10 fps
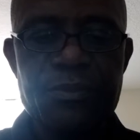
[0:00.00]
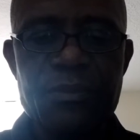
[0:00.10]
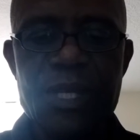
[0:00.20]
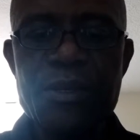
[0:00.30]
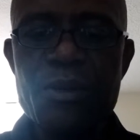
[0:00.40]

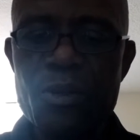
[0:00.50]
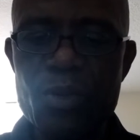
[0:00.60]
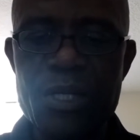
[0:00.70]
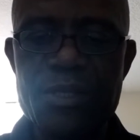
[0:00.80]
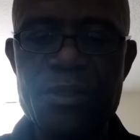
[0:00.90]
In other
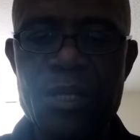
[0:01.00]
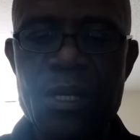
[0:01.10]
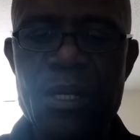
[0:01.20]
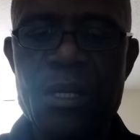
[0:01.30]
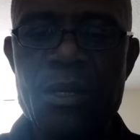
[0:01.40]
words,
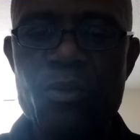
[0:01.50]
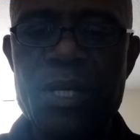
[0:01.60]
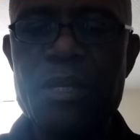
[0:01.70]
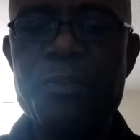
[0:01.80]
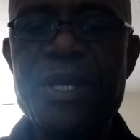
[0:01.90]

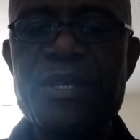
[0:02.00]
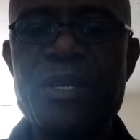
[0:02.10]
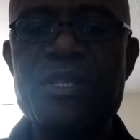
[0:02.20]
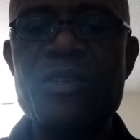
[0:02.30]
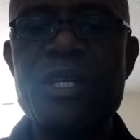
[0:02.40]
when the
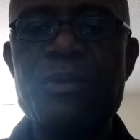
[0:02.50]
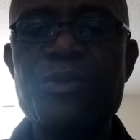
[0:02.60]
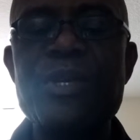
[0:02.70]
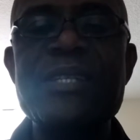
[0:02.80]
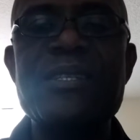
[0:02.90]
patient is unable
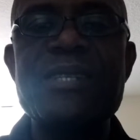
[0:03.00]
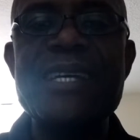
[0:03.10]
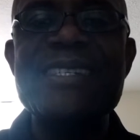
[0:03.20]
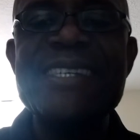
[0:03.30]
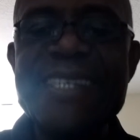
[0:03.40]
to
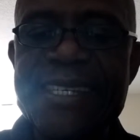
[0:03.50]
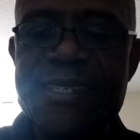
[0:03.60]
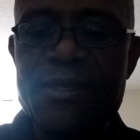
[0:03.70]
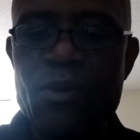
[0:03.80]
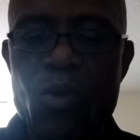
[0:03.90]
exercise
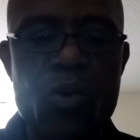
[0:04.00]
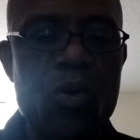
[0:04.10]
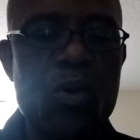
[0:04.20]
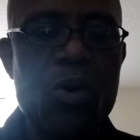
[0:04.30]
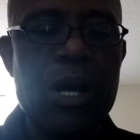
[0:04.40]
his
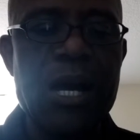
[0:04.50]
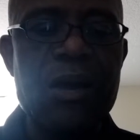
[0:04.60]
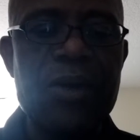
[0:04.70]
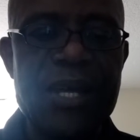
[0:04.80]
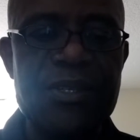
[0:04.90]
or
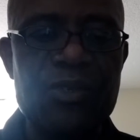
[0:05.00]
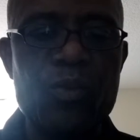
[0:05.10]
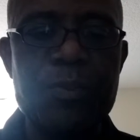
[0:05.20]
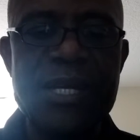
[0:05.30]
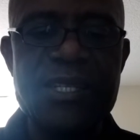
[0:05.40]
her rights
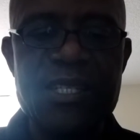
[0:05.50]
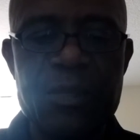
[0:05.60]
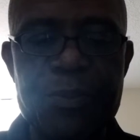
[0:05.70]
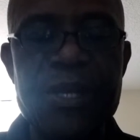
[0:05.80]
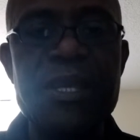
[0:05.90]
to
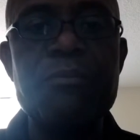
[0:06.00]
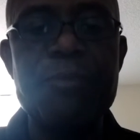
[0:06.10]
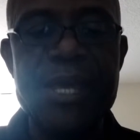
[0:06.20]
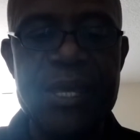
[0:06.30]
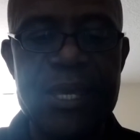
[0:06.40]
participate in
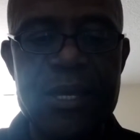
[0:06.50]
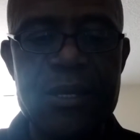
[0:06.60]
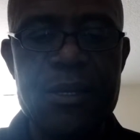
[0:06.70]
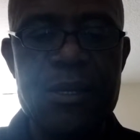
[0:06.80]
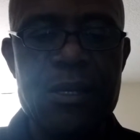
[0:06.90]

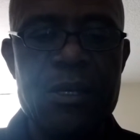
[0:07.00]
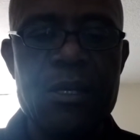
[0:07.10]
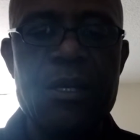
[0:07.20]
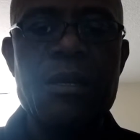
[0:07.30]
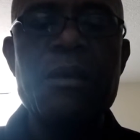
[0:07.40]
making
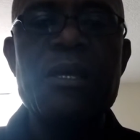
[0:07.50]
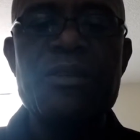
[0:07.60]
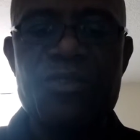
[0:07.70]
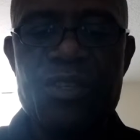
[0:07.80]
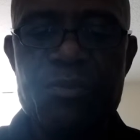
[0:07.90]

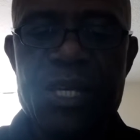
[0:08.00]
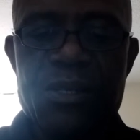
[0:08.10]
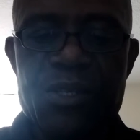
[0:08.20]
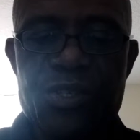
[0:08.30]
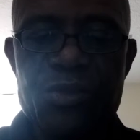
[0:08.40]
treatment
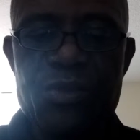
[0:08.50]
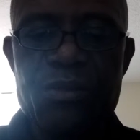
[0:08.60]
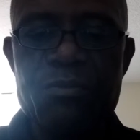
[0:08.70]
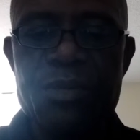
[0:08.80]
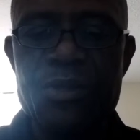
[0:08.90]

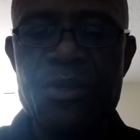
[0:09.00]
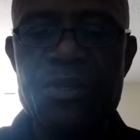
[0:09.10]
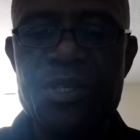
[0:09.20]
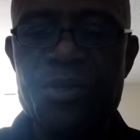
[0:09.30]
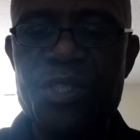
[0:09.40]
decisions
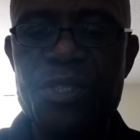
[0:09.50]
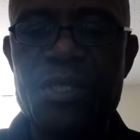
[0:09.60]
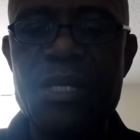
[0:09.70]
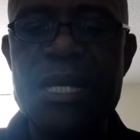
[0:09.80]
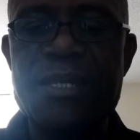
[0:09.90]
because he or
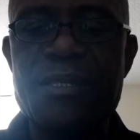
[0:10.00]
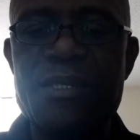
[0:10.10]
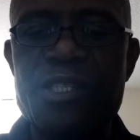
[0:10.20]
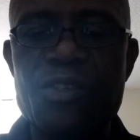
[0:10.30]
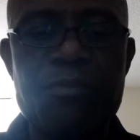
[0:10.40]
she lacks
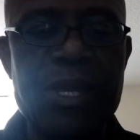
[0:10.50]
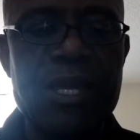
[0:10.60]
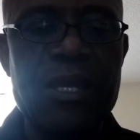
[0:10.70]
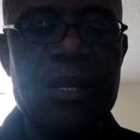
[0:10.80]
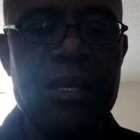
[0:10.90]

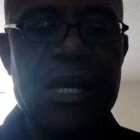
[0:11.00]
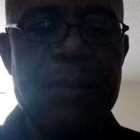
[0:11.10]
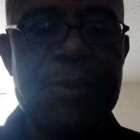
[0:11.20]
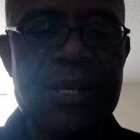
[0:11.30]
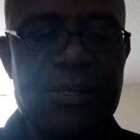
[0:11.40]
decision-making
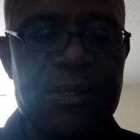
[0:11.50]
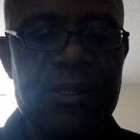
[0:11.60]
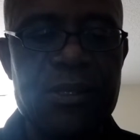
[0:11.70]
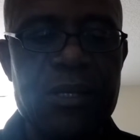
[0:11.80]
capacity,